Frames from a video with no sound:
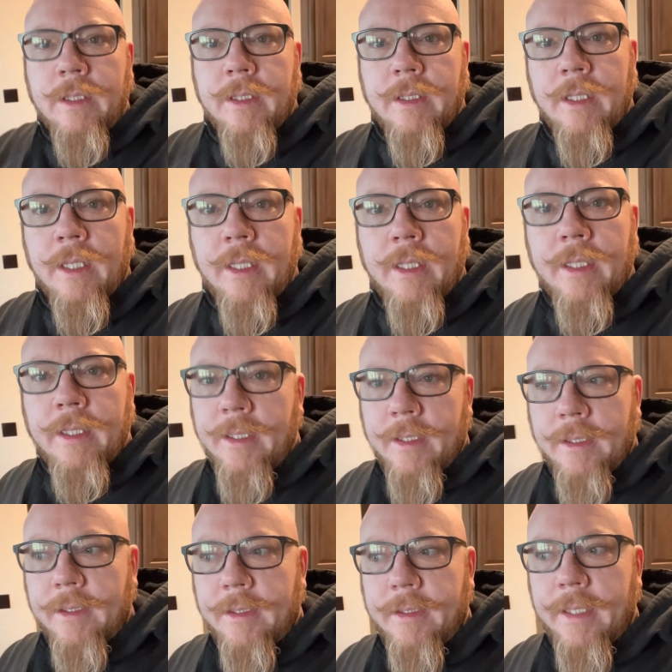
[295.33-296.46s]

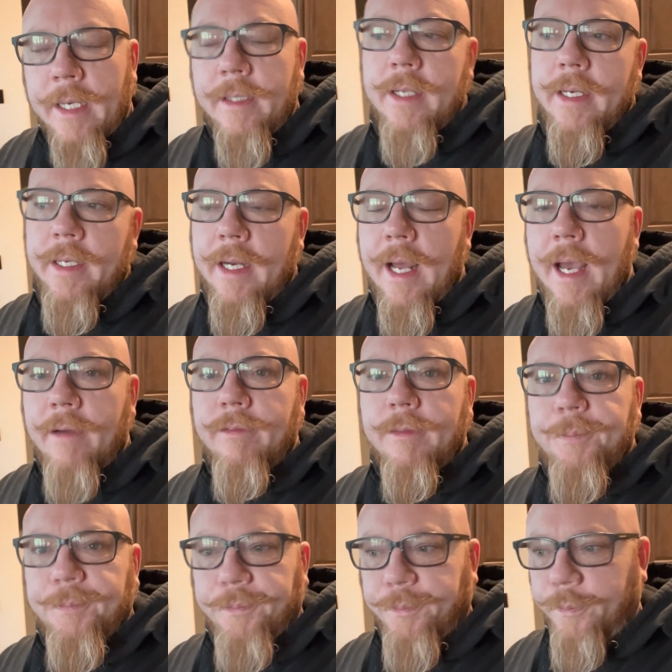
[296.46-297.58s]
10 and a half
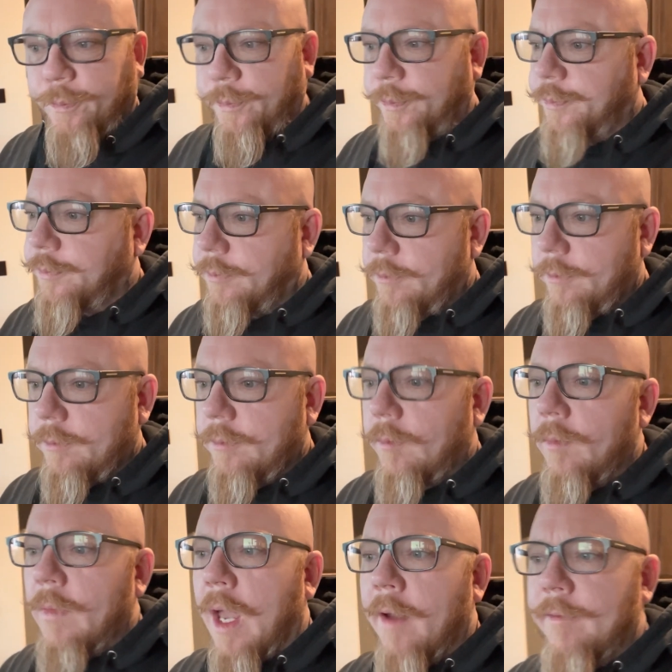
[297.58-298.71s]

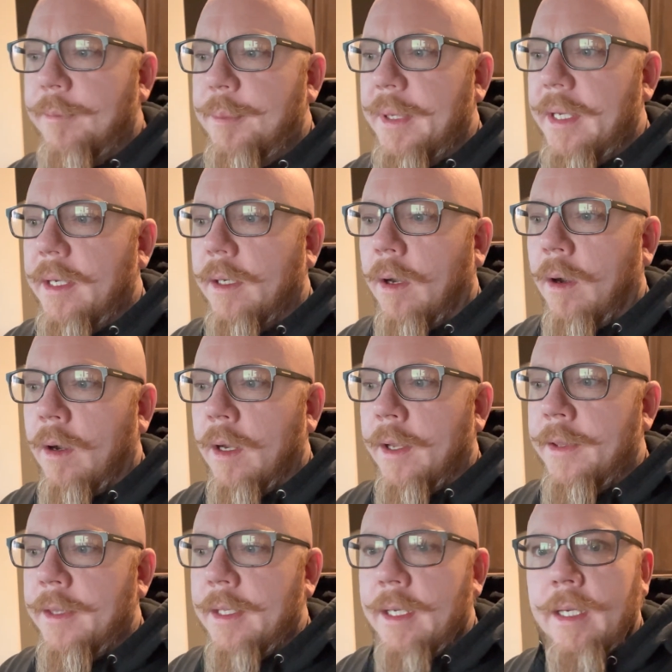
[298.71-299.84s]
of being
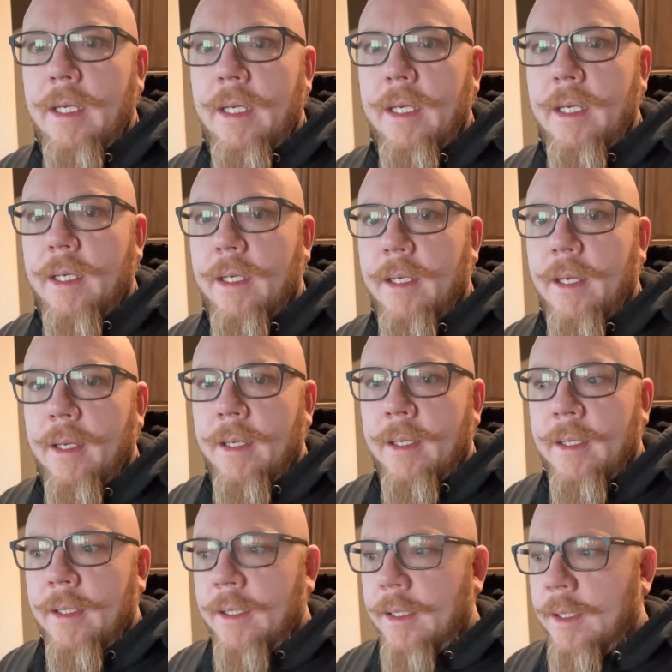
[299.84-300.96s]
on the
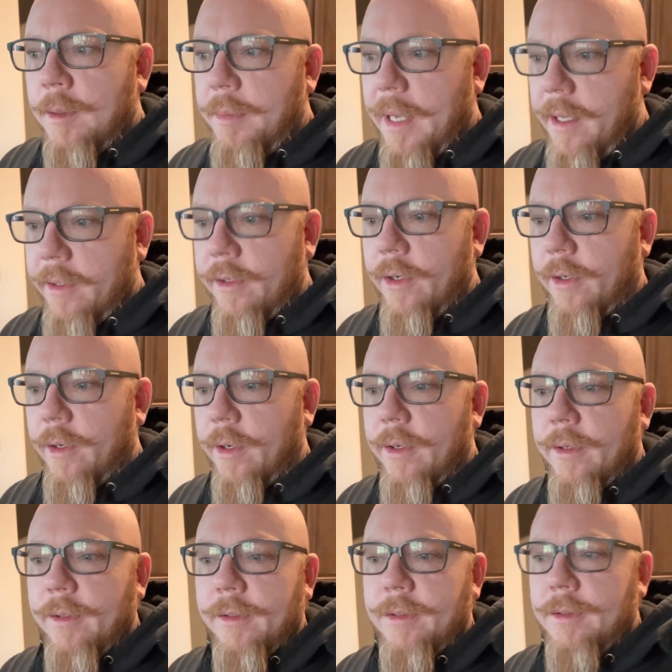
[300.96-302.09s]
pellet cooker.
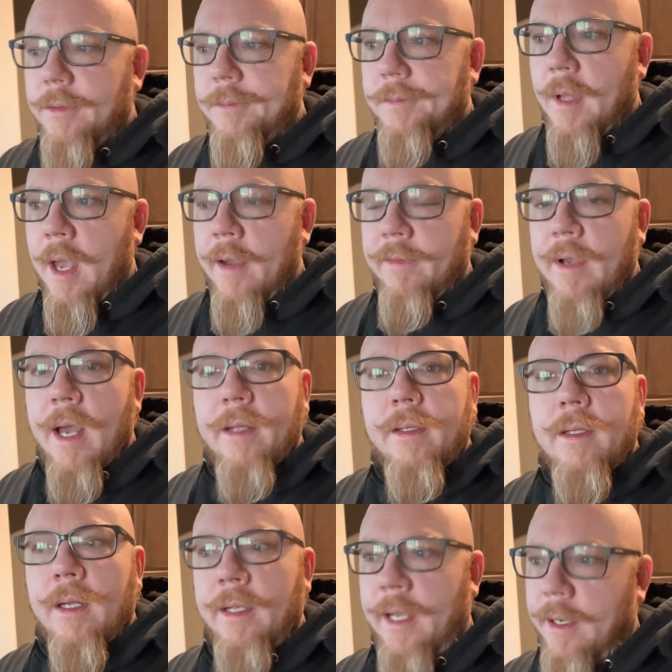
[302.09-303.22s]
I've got,
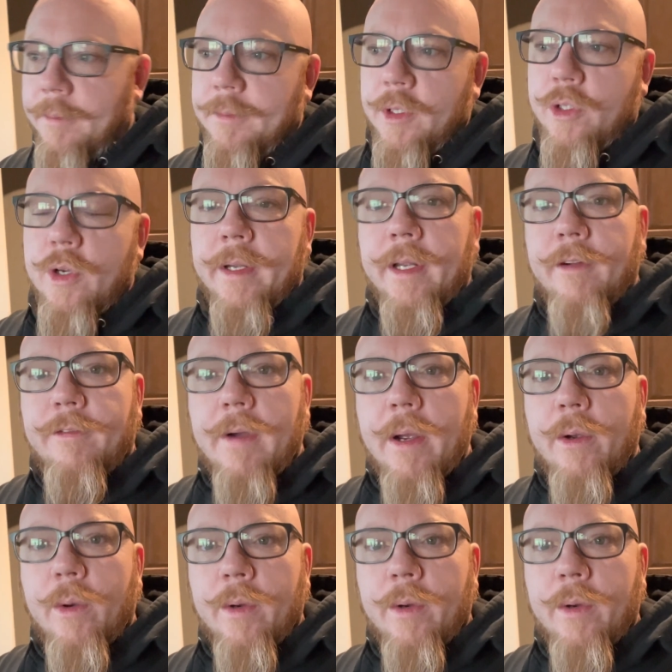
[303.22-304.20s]
just trying to get a fire going